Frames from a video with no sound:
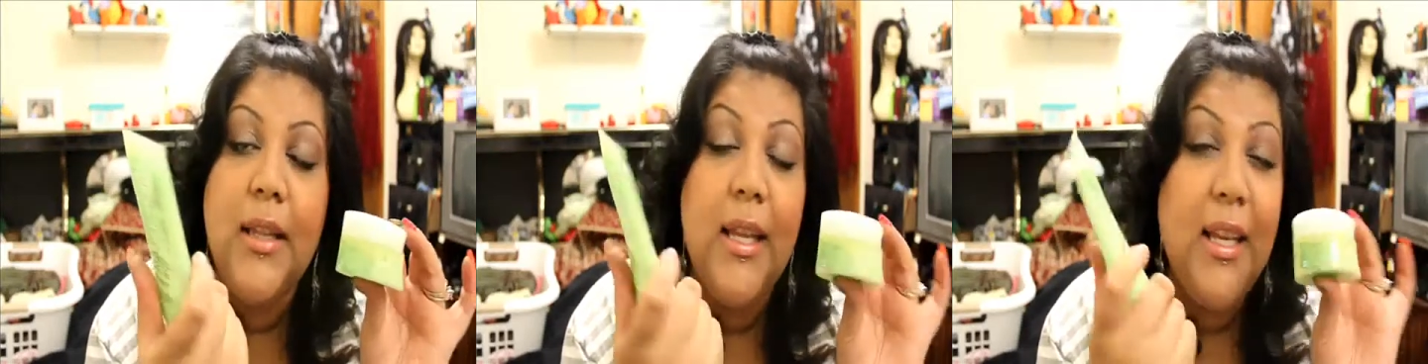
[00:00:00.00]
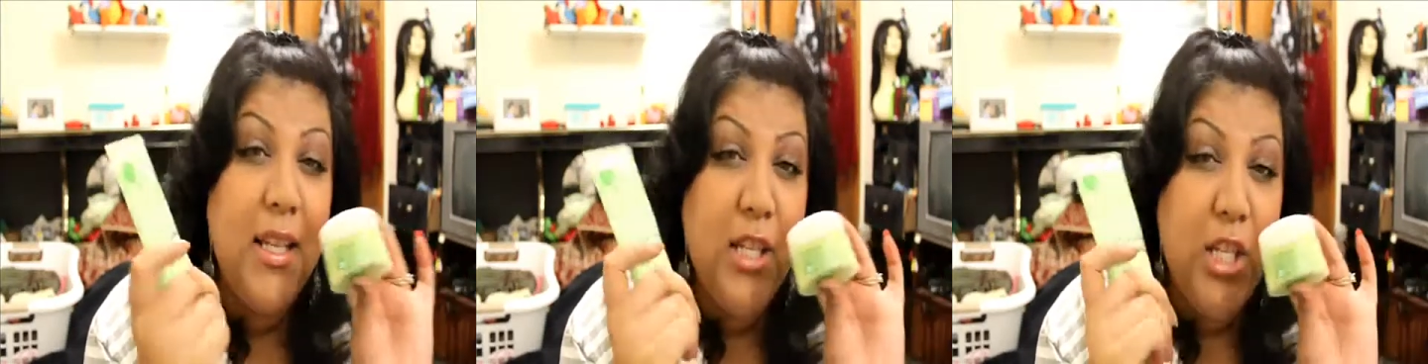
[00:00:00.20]

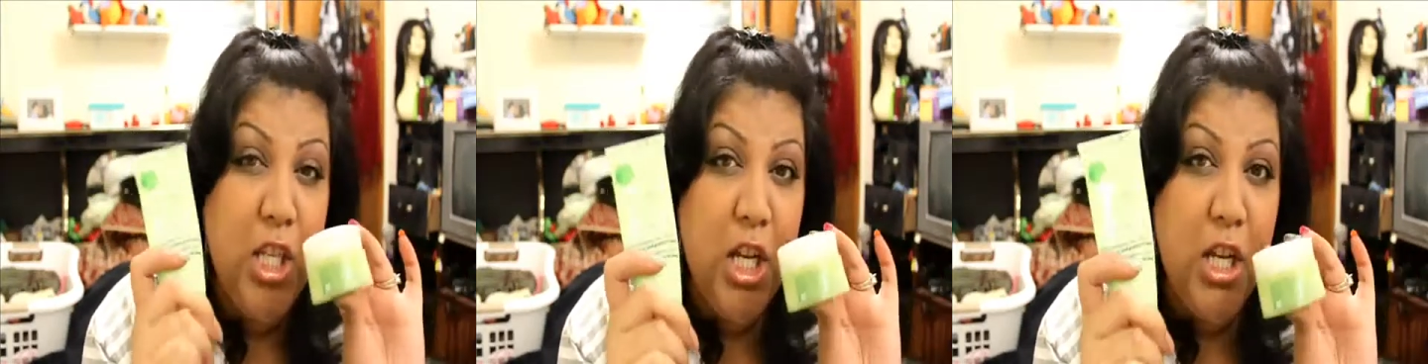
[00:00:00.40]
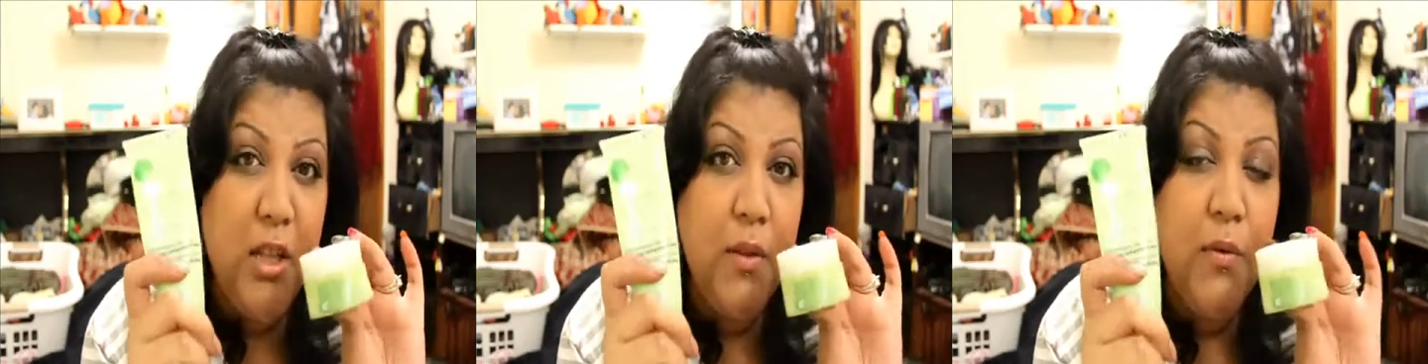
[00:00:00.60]
like
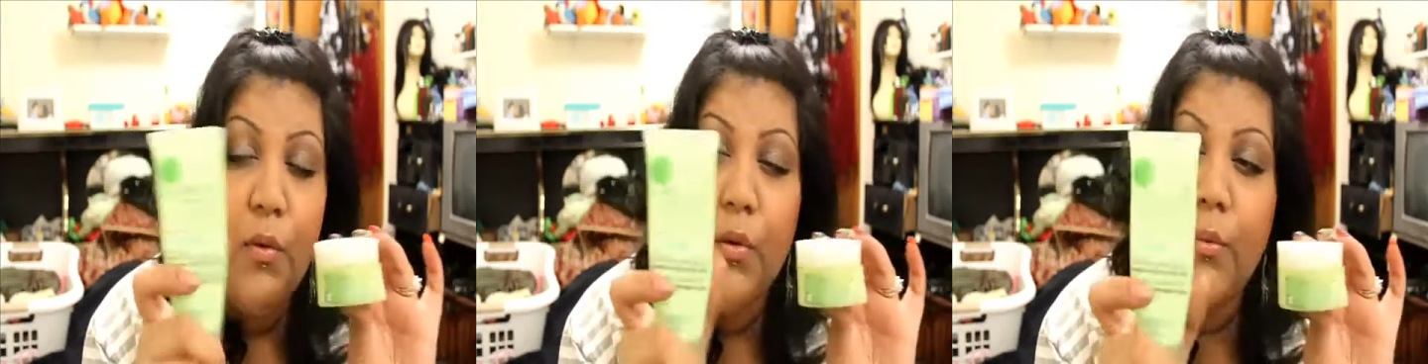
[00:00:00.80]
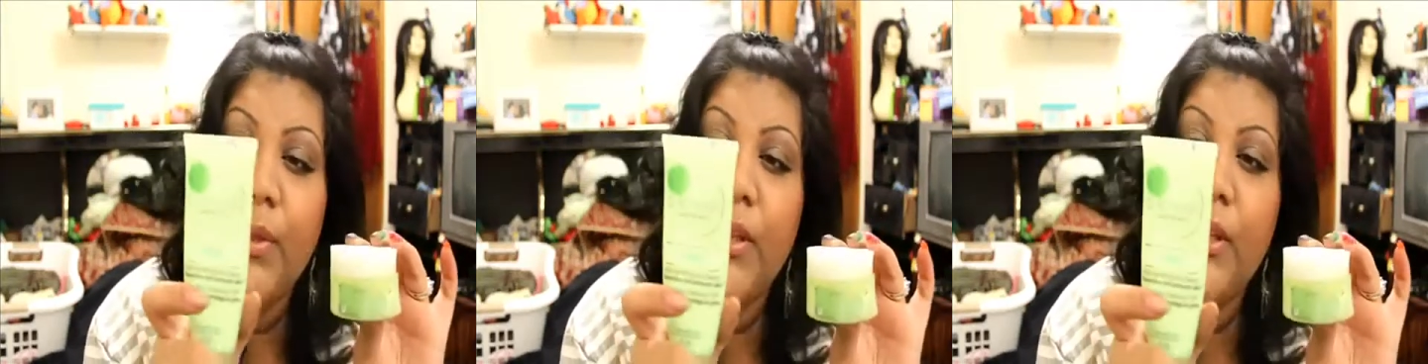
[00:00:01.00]
gel
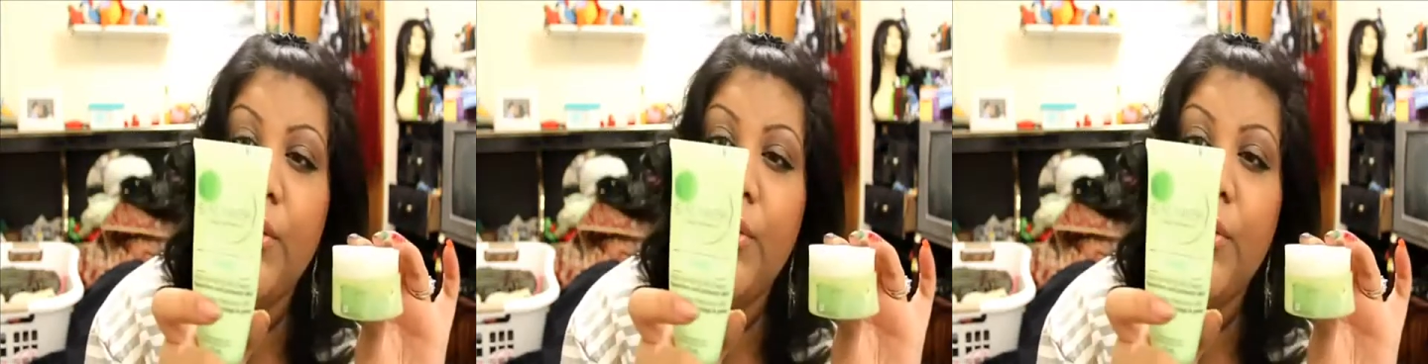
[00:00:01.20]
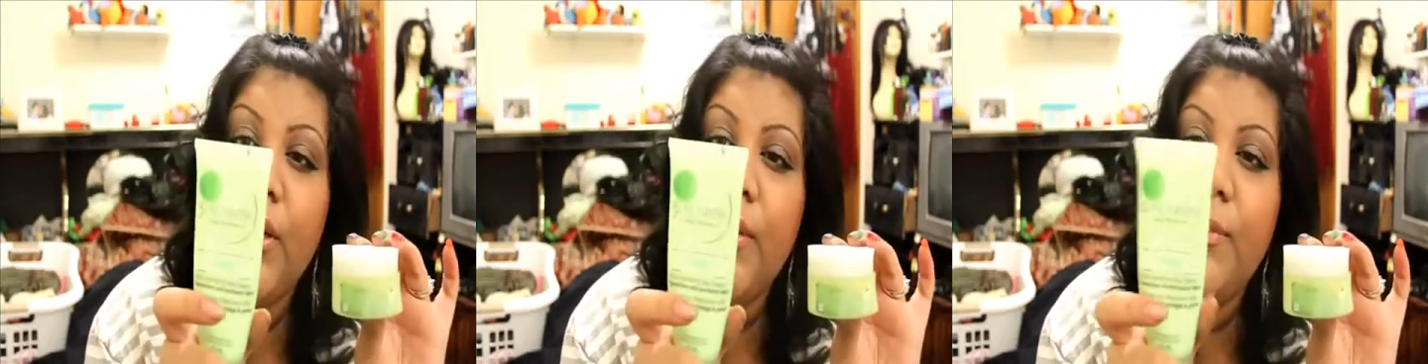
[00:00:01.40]
formula
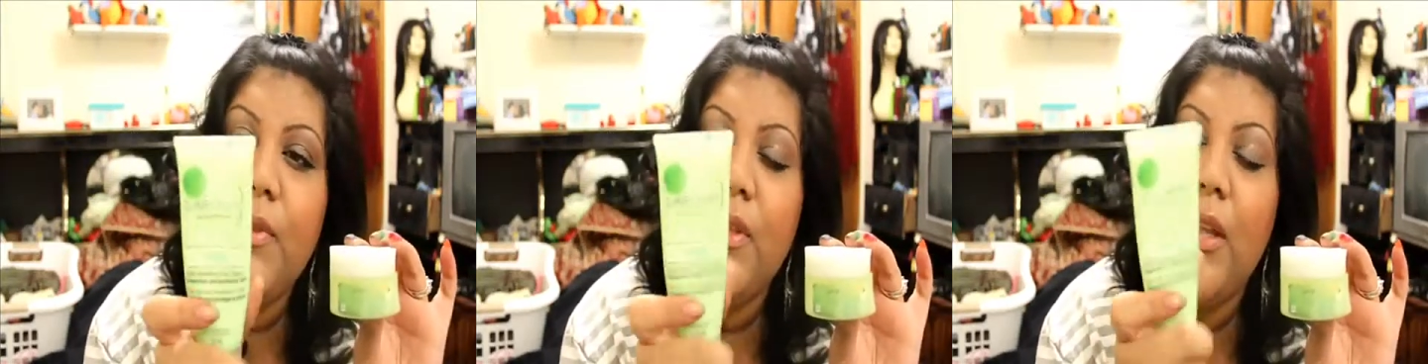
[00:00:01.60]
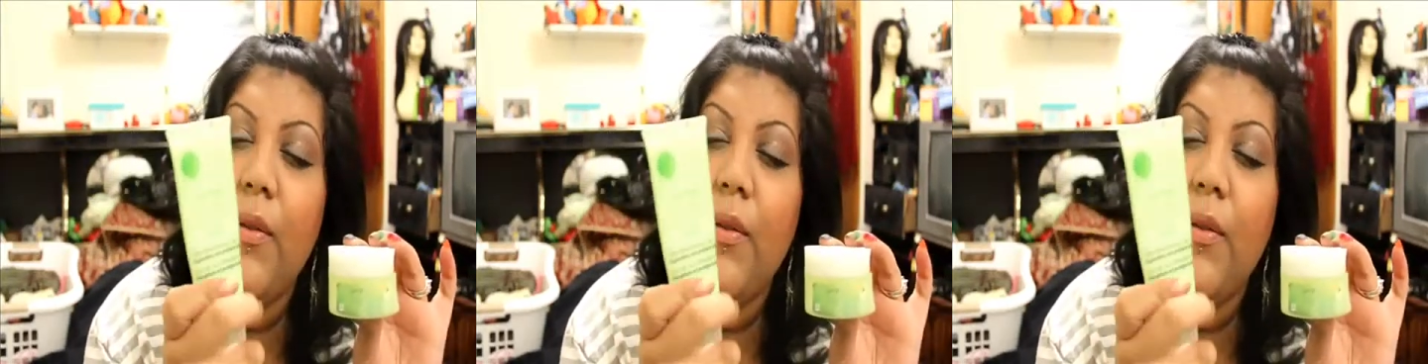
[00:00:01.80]
creams.